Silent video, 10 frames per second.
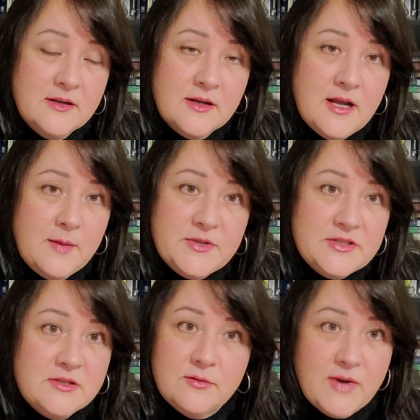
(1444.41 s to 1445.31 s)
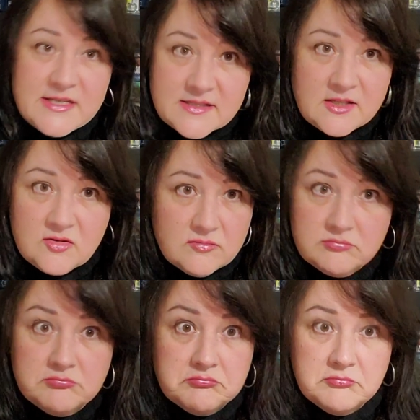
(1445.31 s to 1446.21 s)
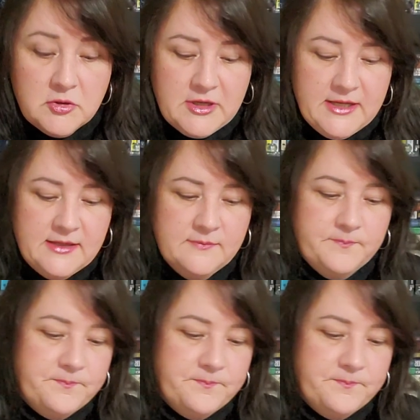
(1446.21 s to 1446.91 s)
to the rescue, okay?